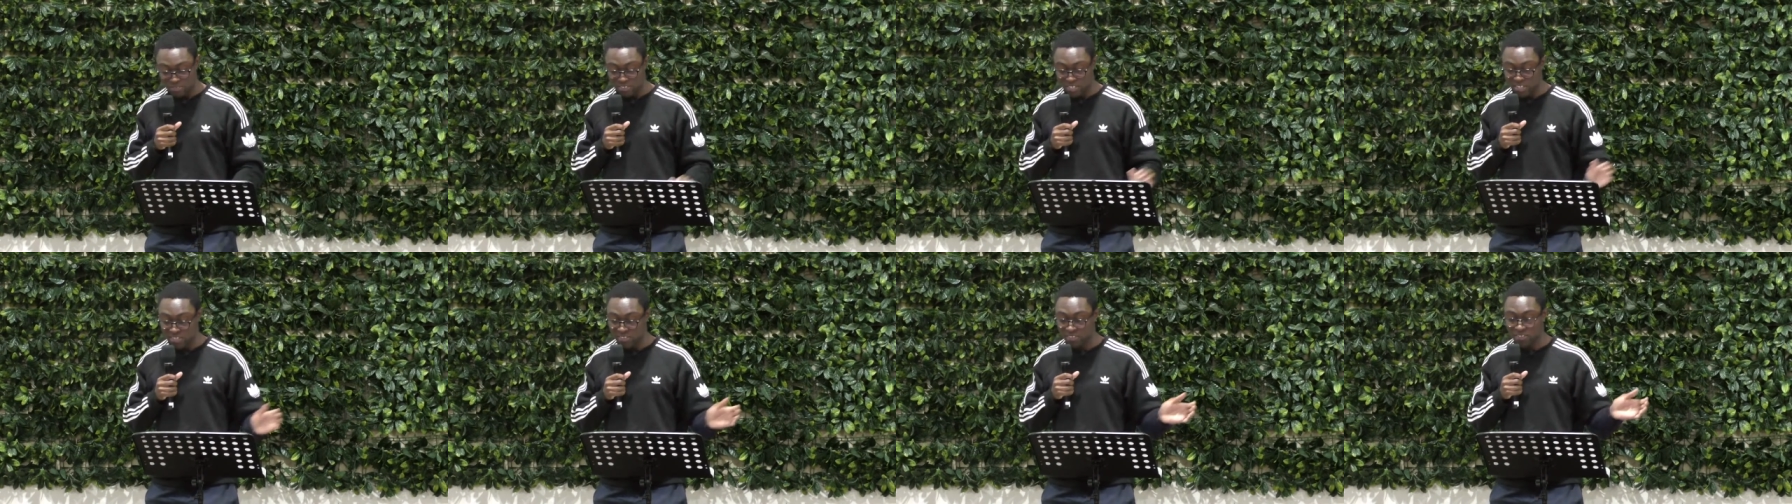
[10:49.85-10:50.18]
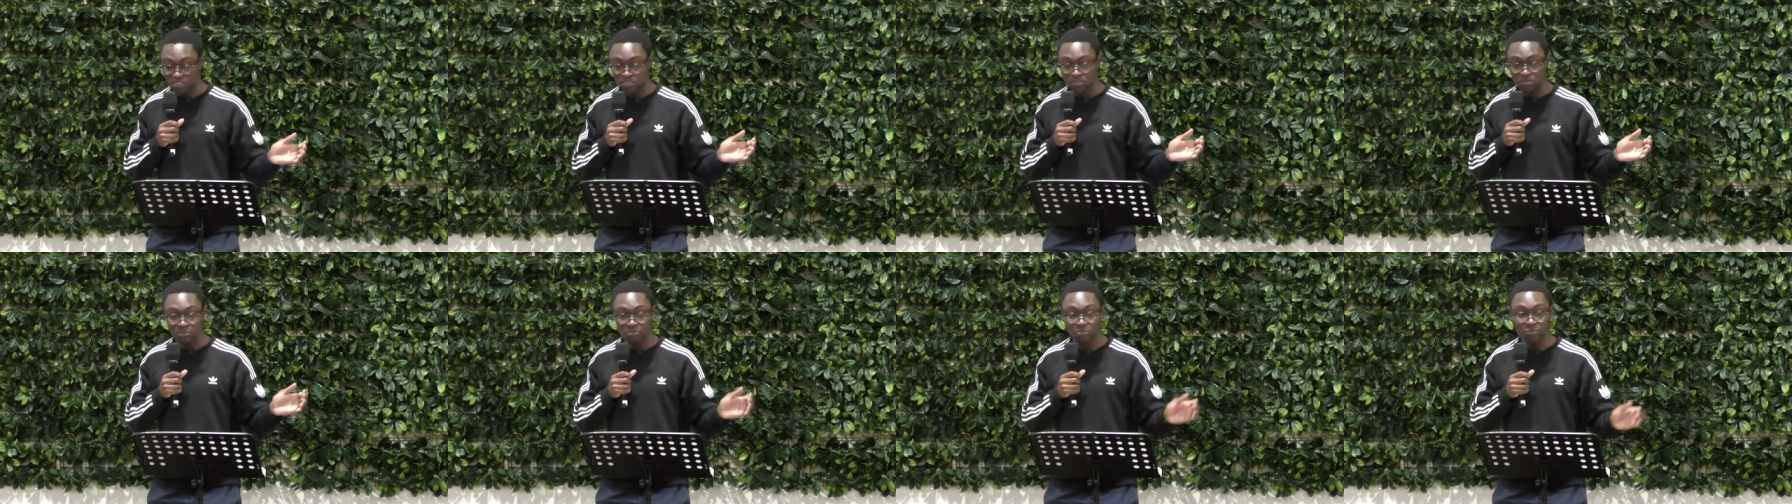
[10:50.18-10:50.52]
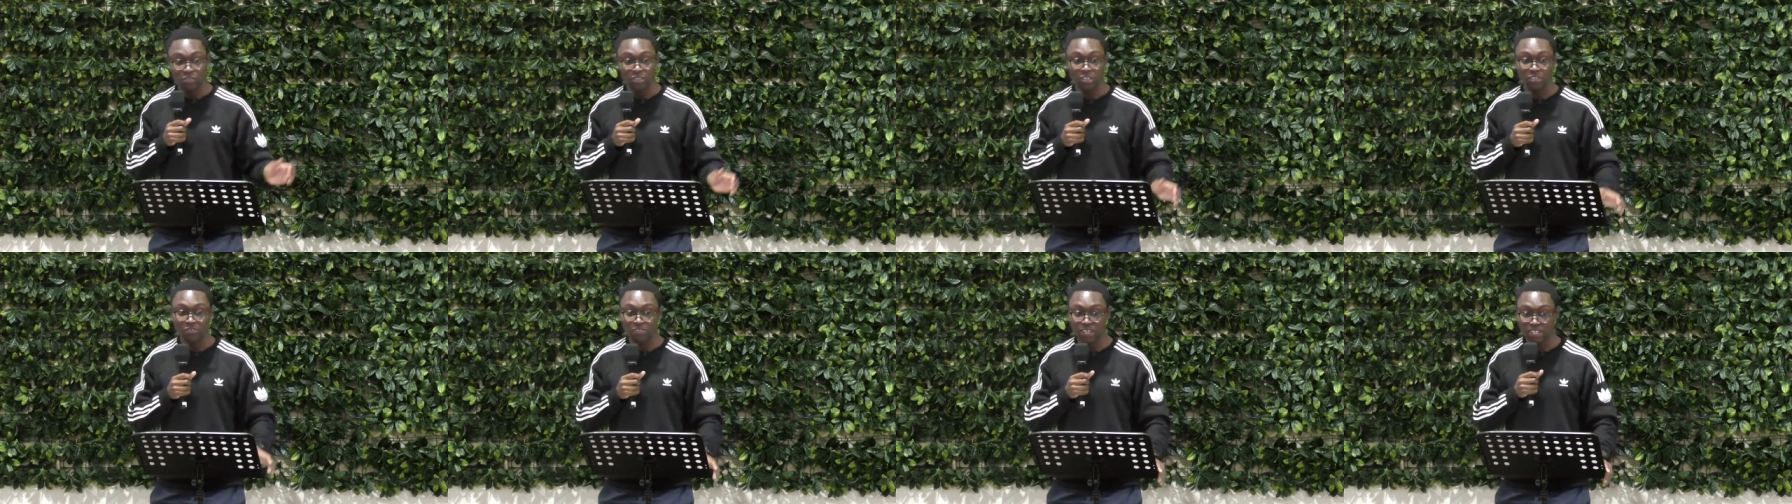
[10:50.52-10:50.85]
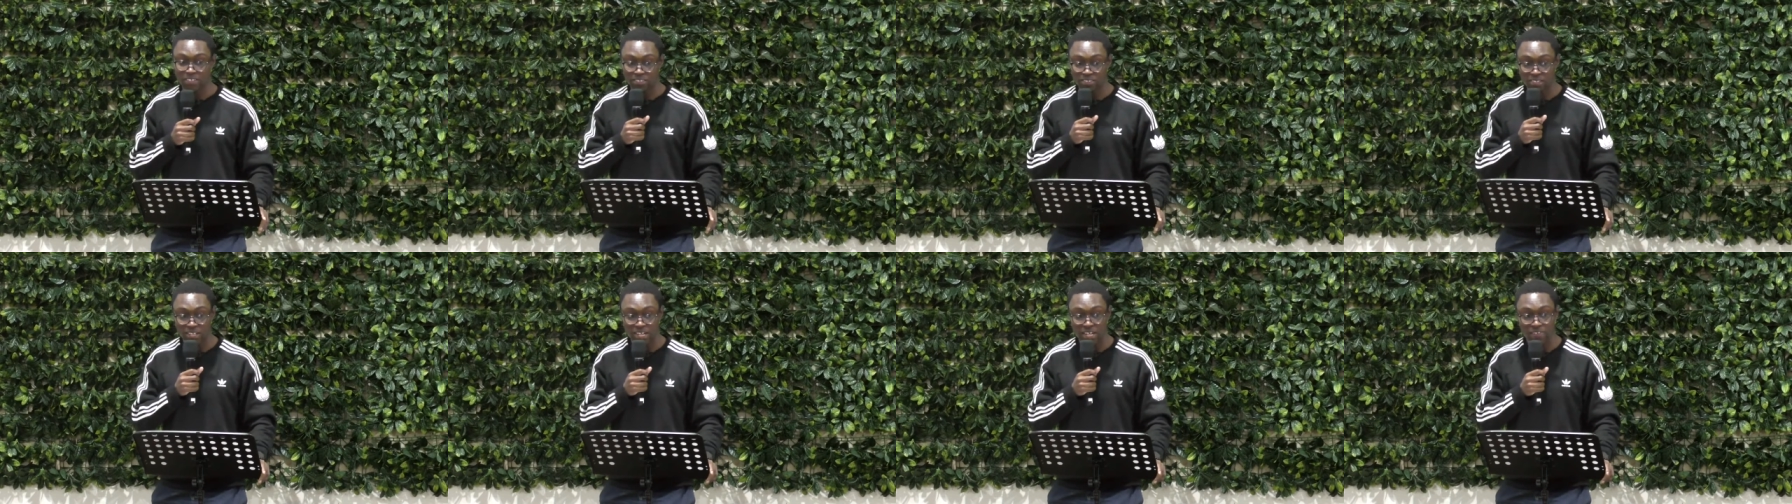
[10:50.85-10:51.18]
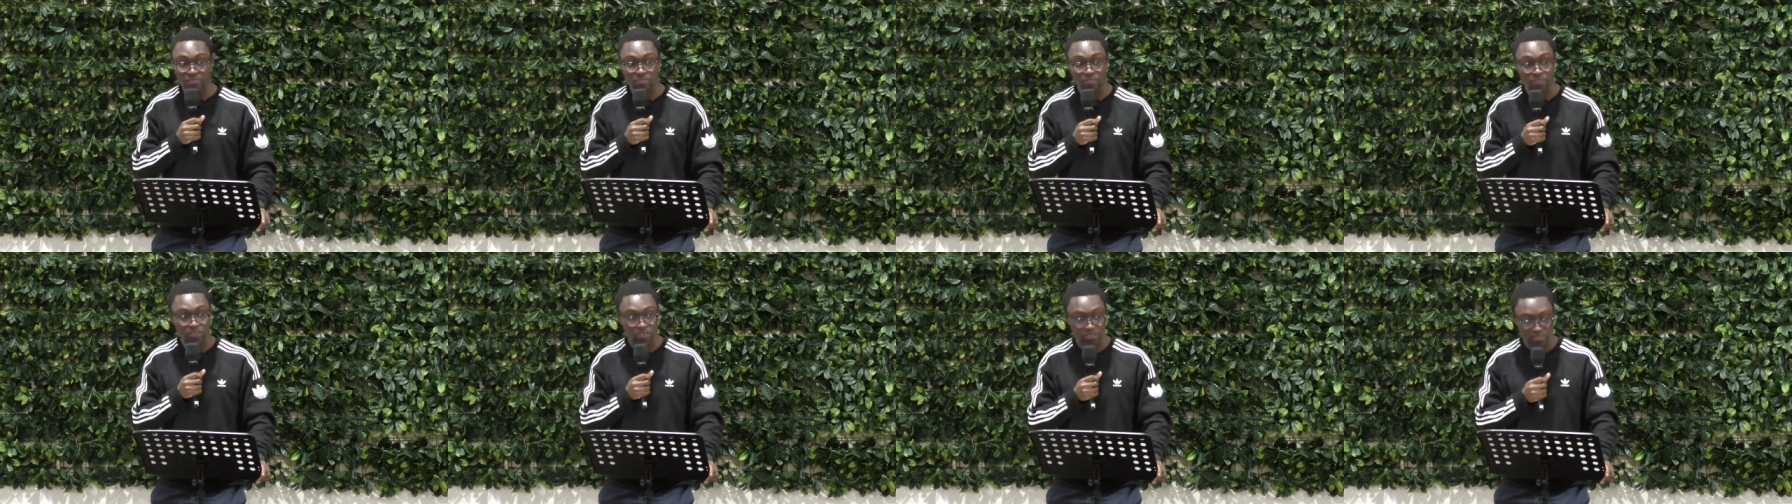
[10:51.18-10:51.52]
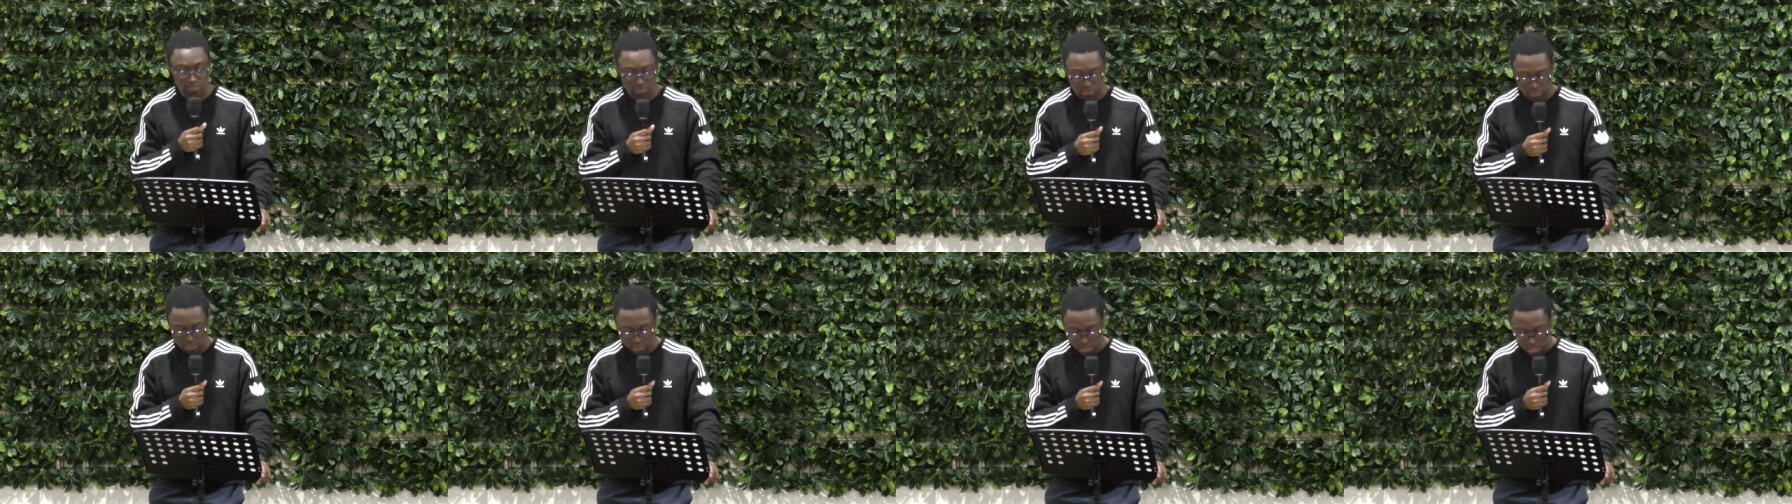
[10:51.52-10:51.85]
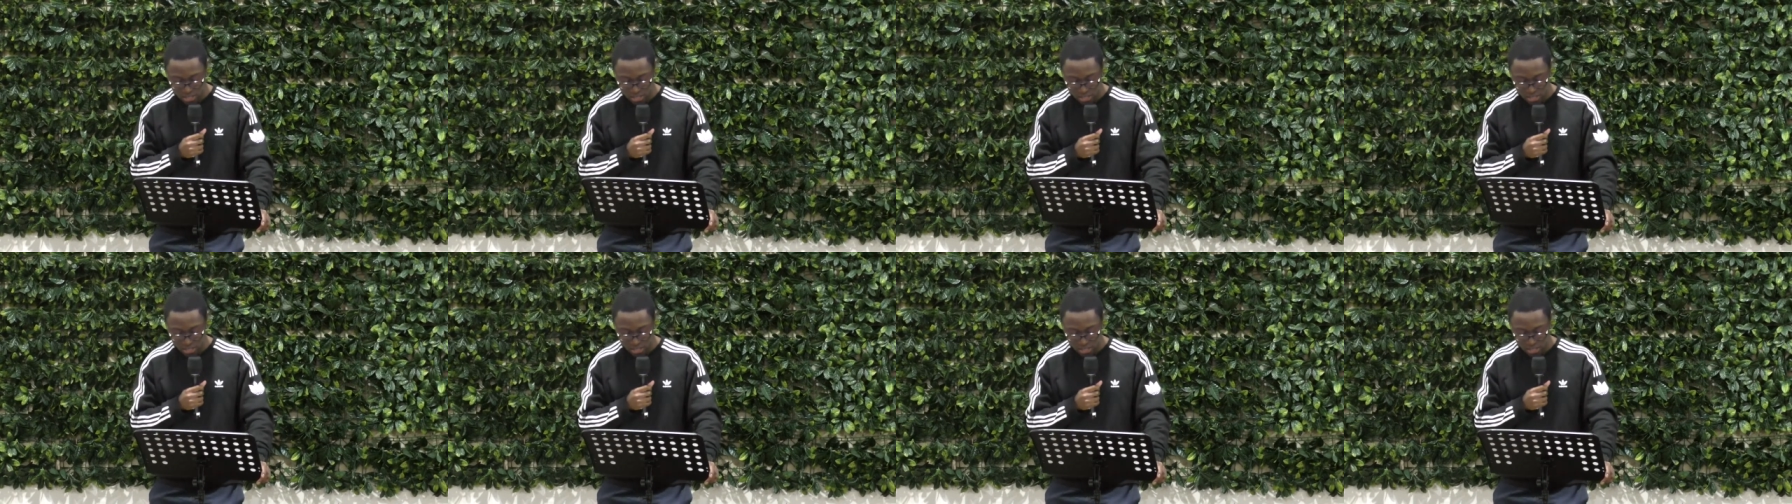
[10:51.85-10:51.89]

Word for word: Jesus wouldn't have had to die for us.